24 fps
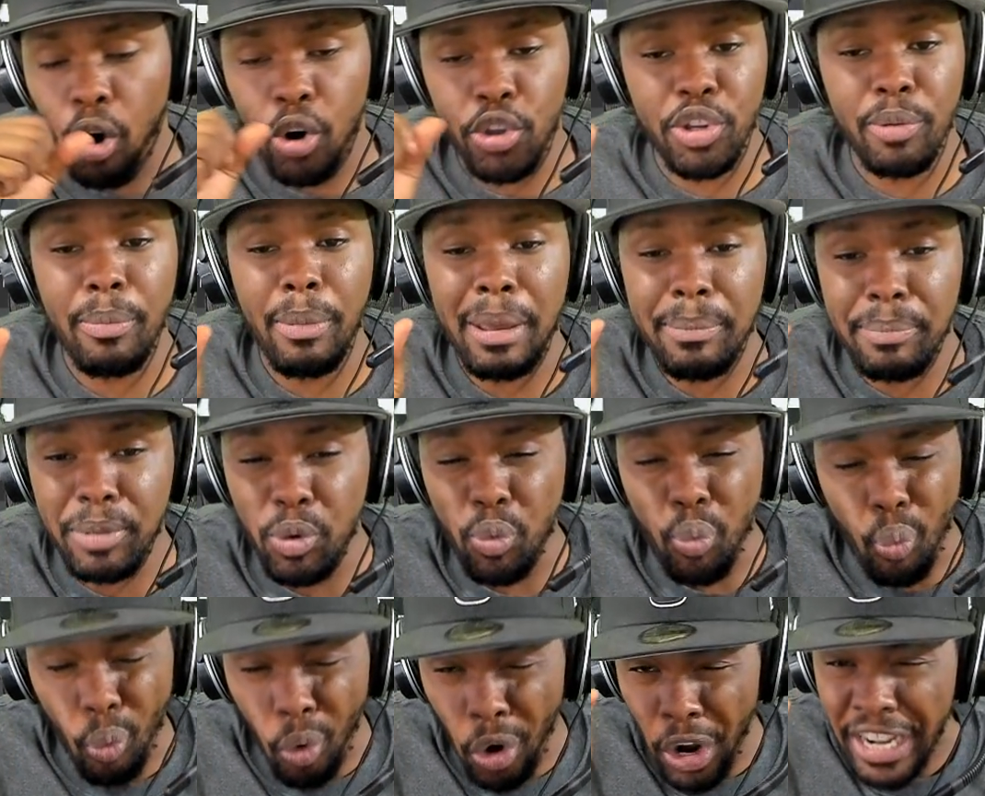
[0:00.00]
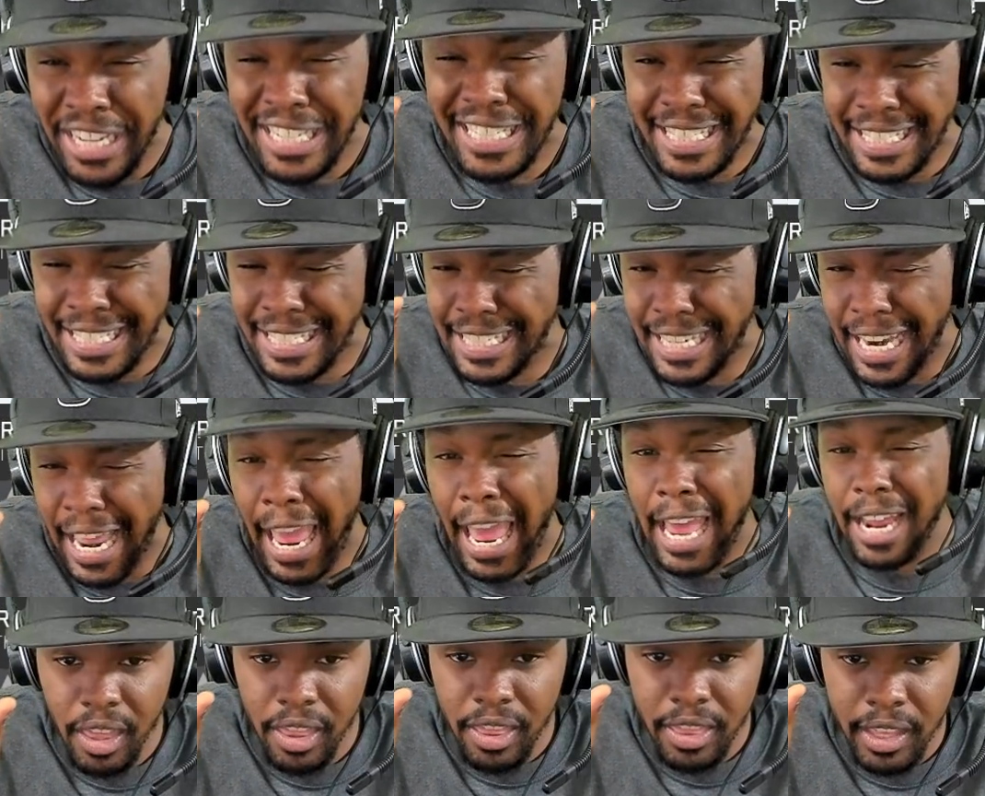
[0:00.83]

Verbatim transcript: or there may be one stat